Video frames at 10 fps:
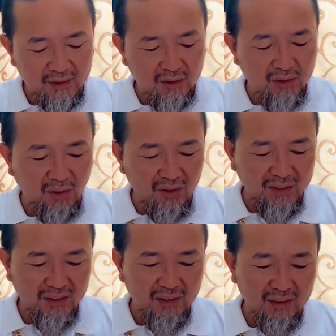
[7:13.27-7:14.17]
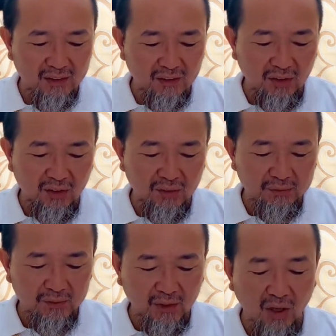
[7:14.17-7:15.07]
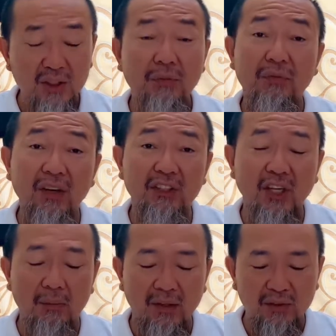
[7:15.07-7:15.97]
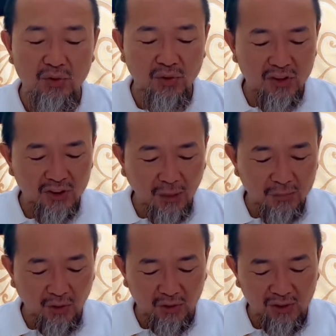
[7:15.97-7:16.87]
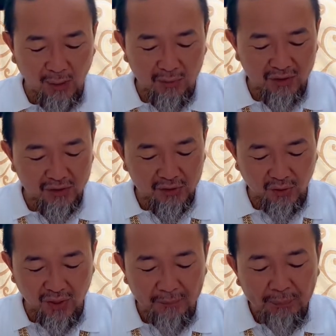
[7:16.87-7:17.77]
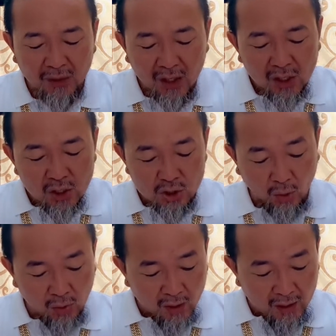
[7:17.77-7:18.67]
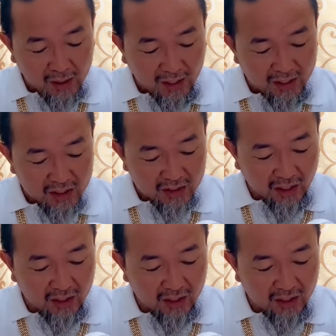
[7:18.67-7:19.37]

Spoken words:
glossy, you know, glossy finish, I mean. So there's something on top of this, okay? So, and